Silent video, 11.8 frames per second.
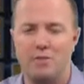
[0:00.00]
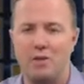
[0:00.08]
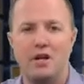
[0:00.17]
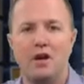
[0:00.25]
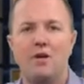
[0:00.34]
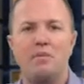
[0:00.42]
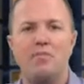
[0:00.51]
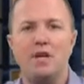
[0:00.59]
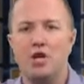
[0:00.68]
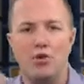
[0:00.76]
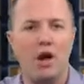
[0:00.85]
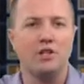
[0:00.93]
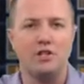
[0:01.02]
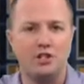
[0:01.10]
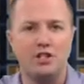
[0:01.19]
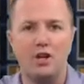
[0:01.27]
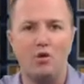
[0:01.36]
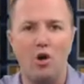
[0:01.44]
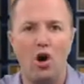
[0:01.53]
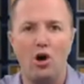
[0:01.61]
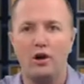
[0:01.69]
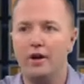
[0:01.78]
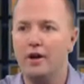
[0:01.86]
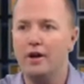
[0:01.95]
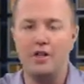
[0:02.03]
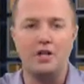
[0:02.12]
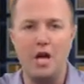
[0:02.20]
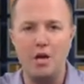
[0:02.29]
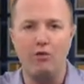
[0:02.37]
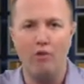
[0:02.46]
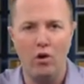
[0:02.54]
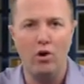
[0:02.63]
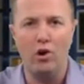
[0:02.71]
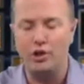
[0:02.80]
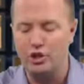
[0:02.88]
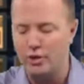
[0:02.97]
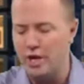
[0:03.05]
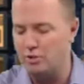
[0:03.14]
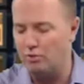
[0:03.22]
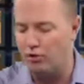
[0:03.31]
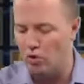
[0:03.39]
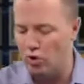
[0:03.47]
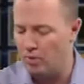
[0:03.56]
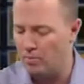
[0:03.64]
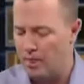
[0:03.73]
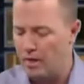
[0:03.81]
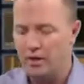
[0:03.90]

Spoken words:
I mean, meteorologists get it wrong the day before or 2 days before.